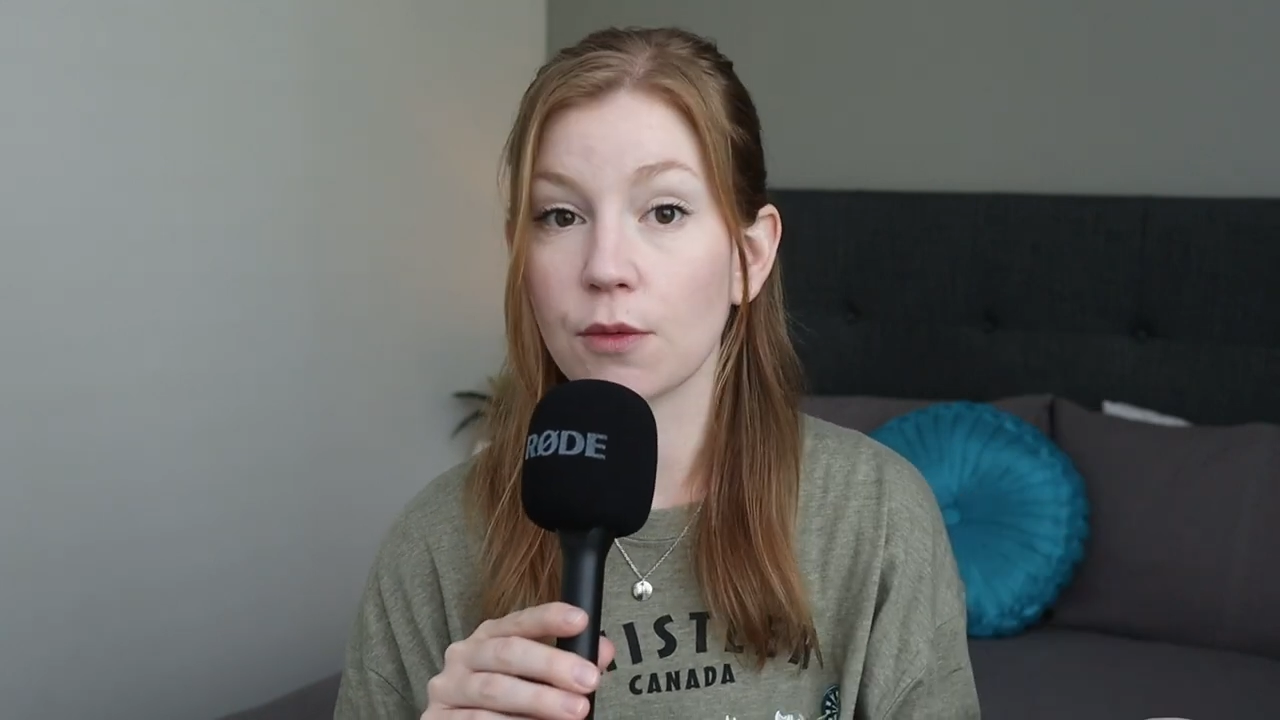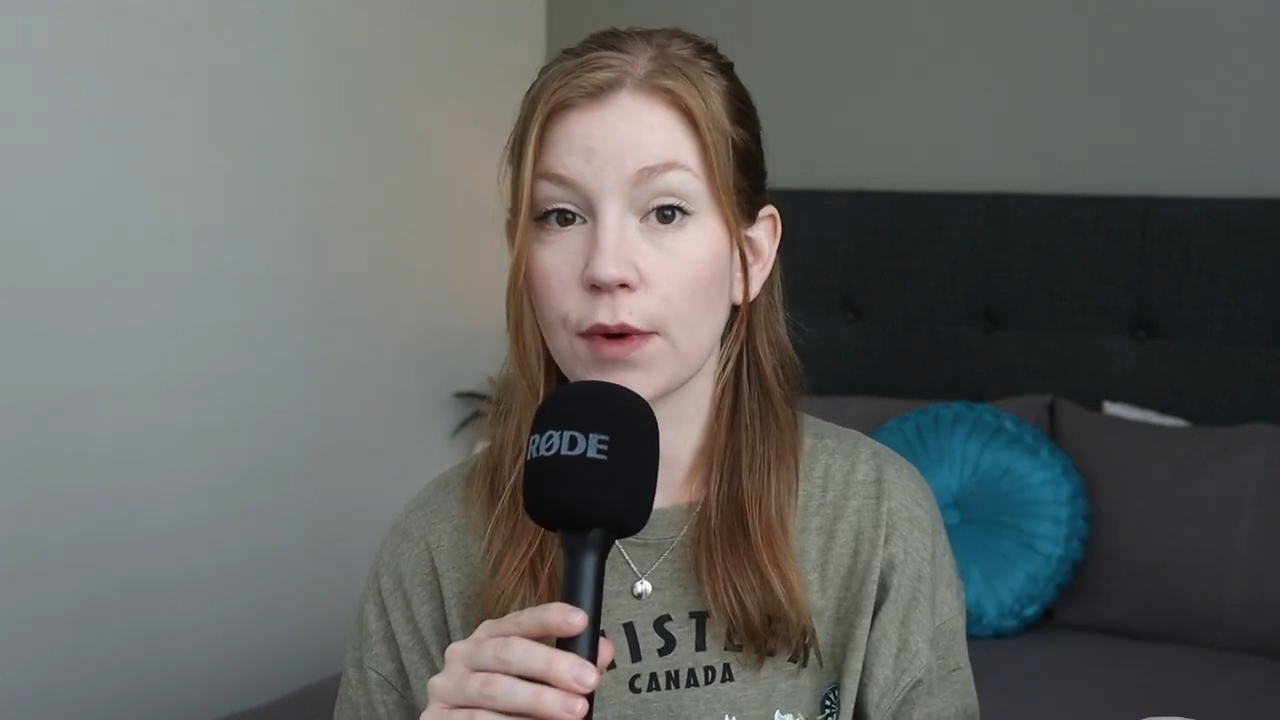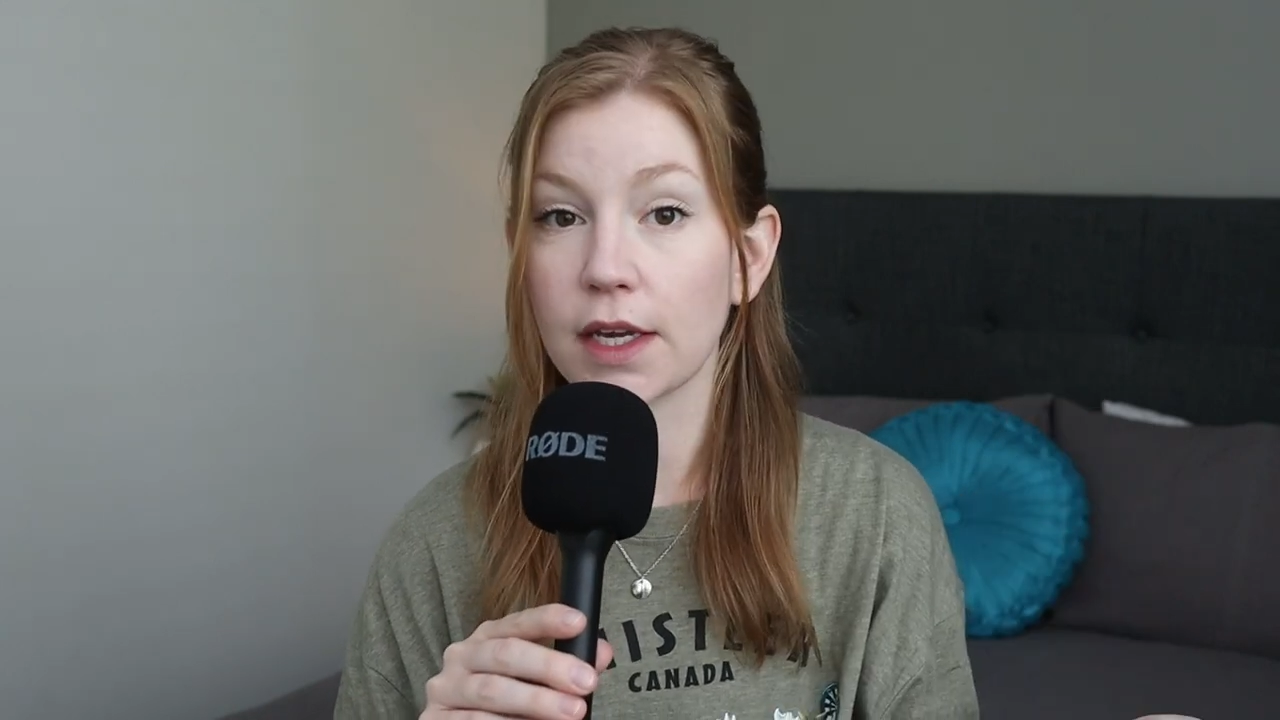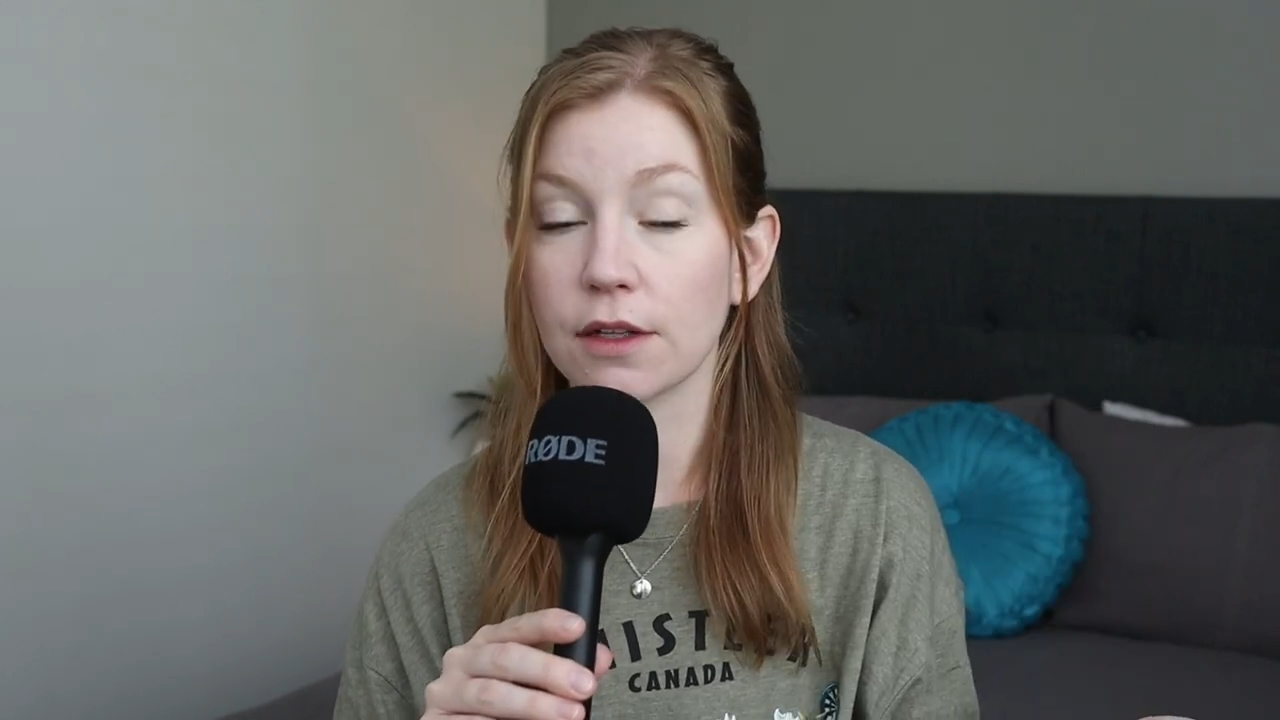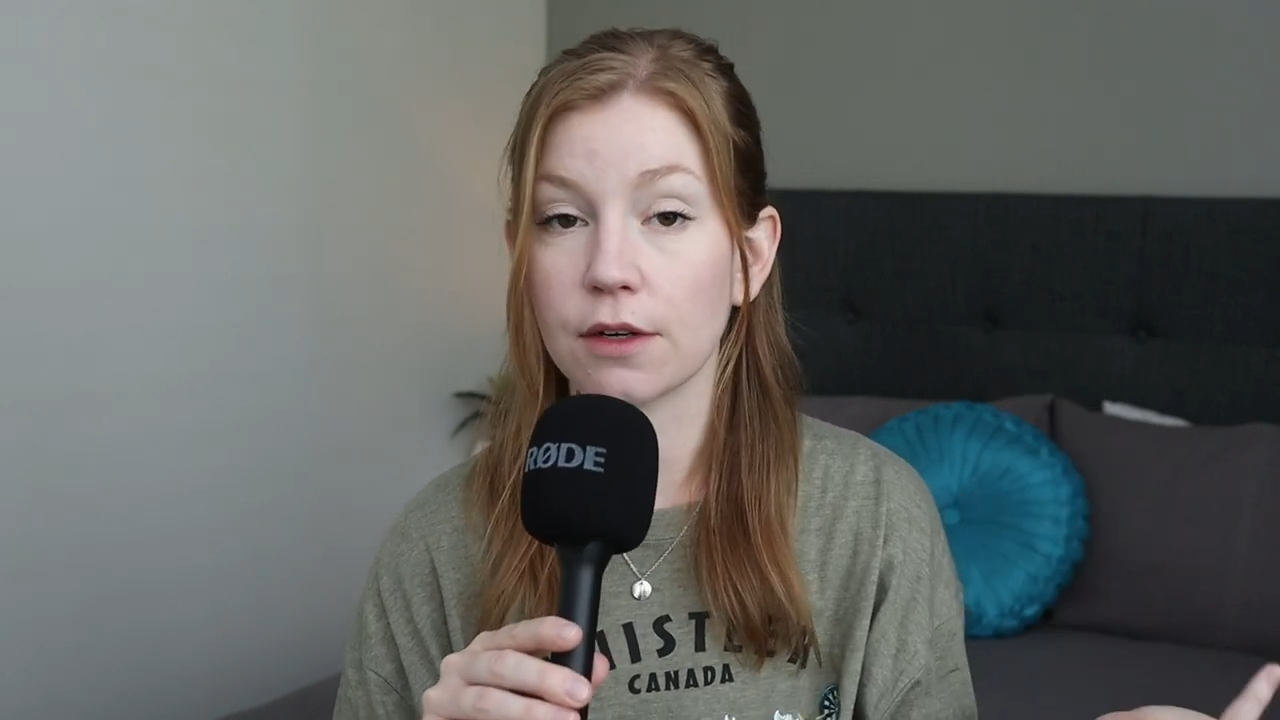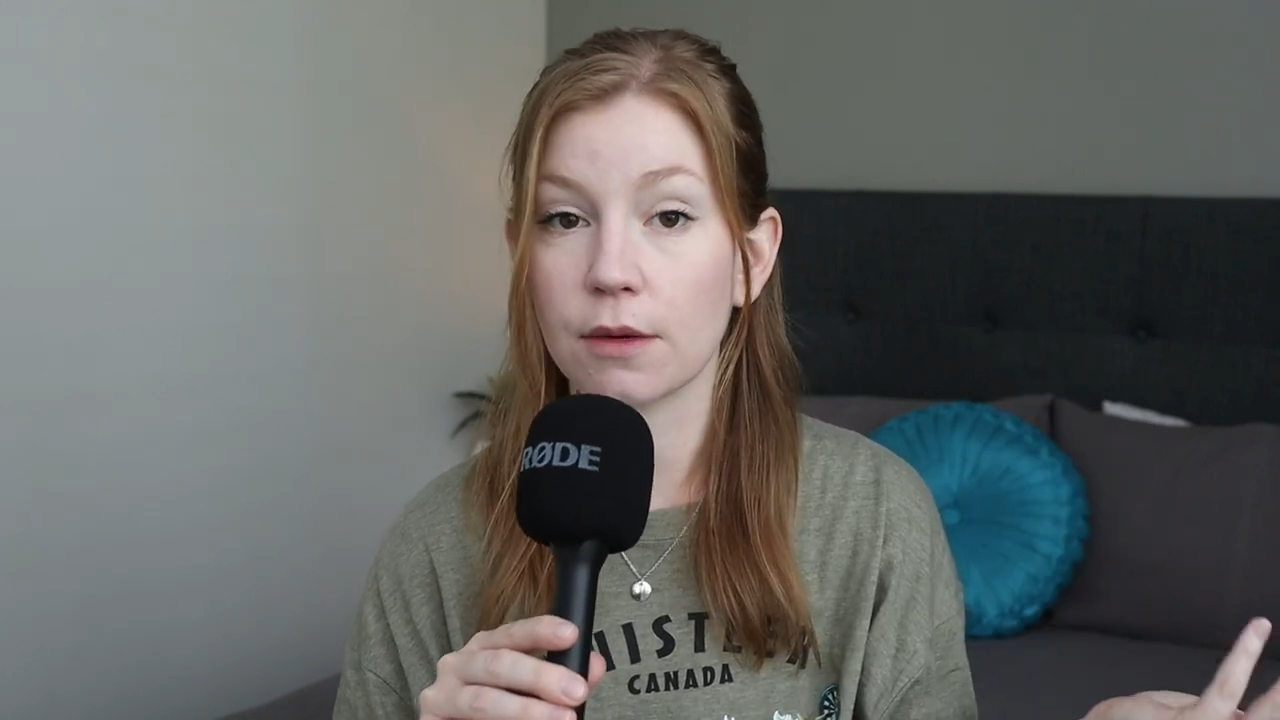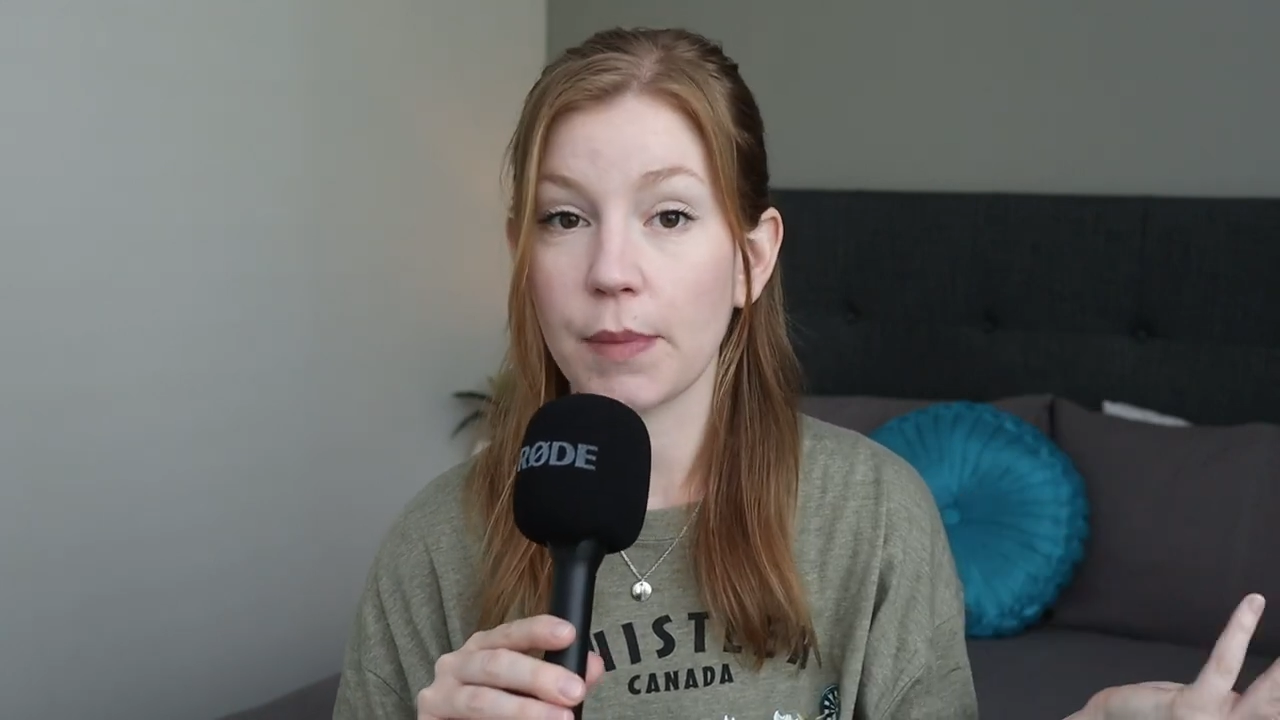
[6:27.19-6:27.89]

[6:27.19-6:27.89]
regular